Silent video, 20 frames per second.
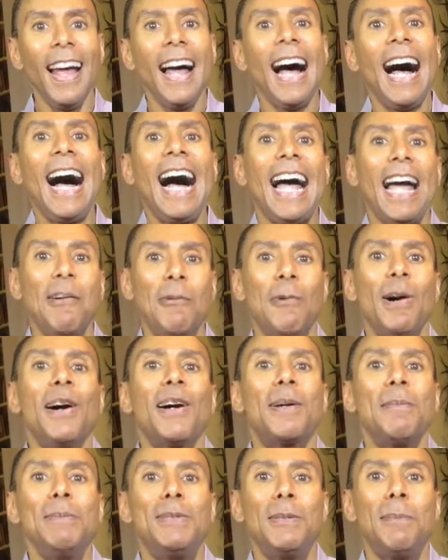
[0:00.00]
Hi,
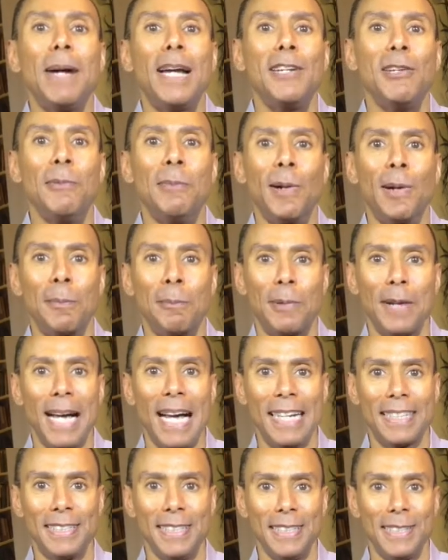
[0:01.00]
welcome to my newborn
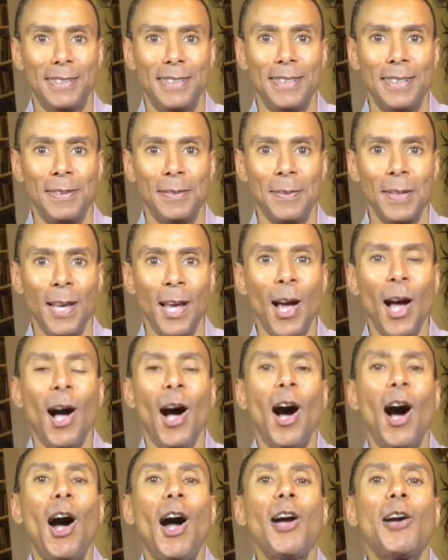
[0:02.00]
practice.
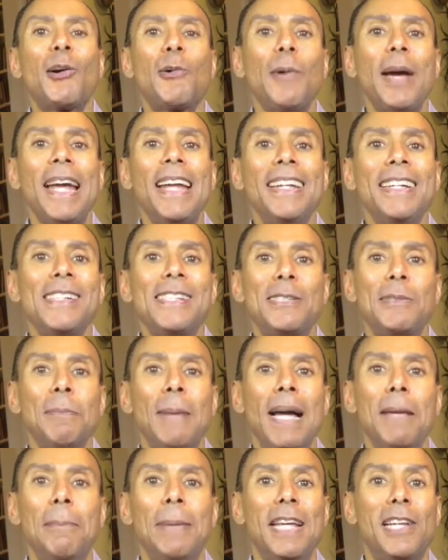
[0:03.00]
Our greatness
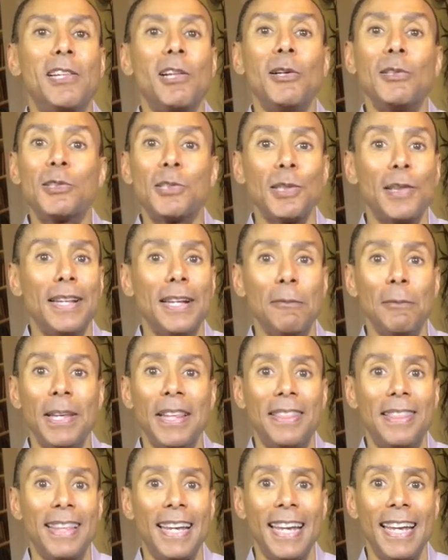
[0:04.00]
might be closer than we
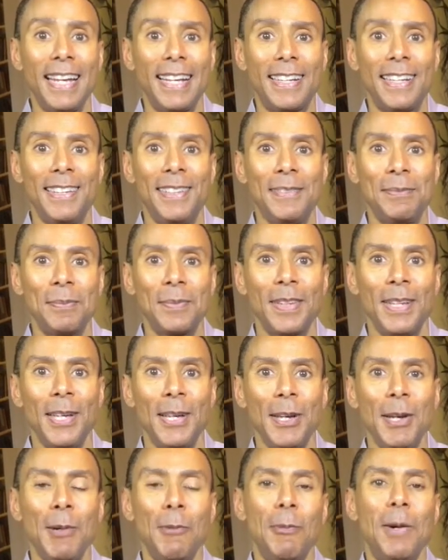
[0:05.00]
think.
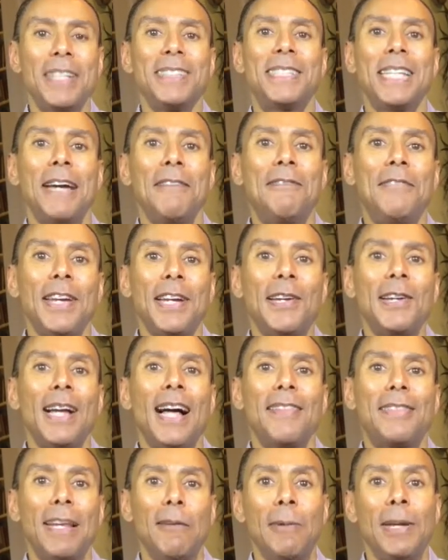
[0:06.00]
Once I figured
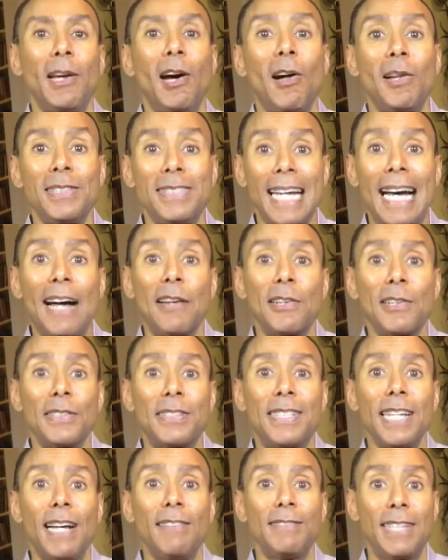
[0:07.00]
out that we all doubt
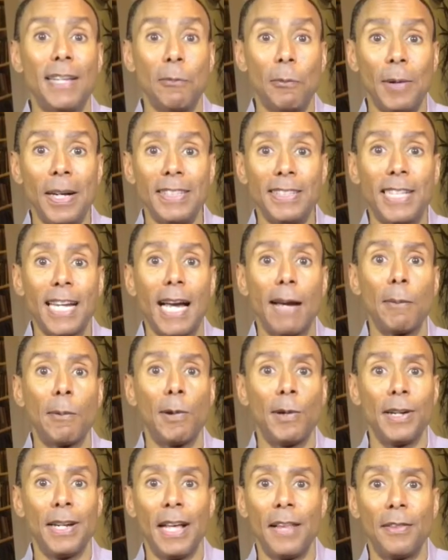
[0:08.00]
ourselves at one time or
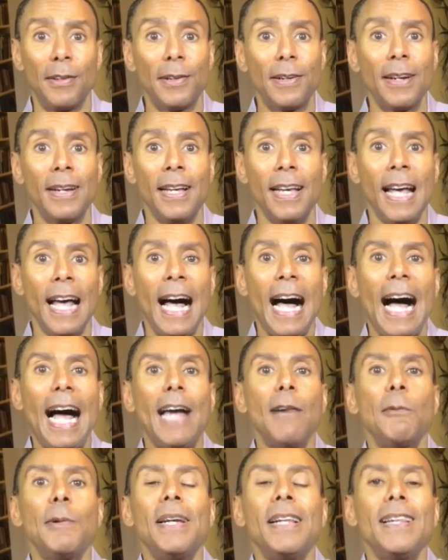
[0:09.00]
another, I
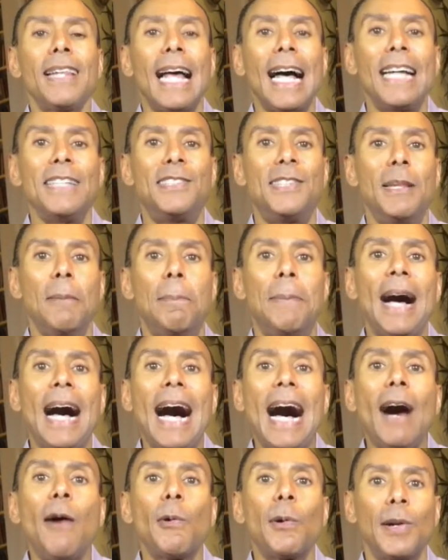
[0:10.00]
realized the
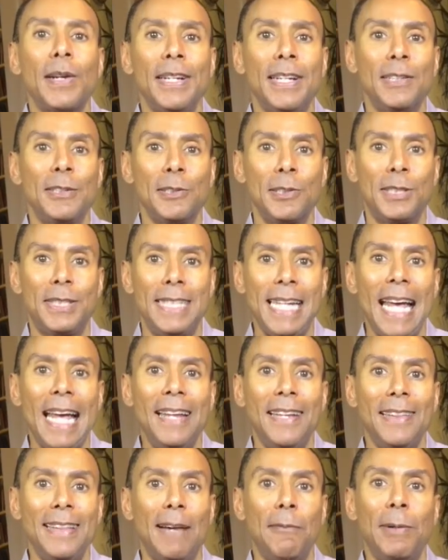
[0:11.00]
power in
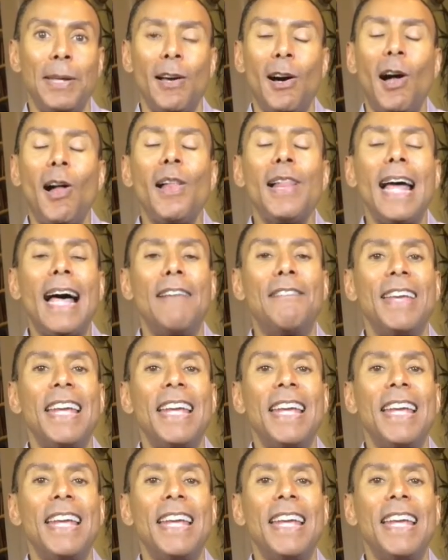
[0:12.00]
understanding that we all have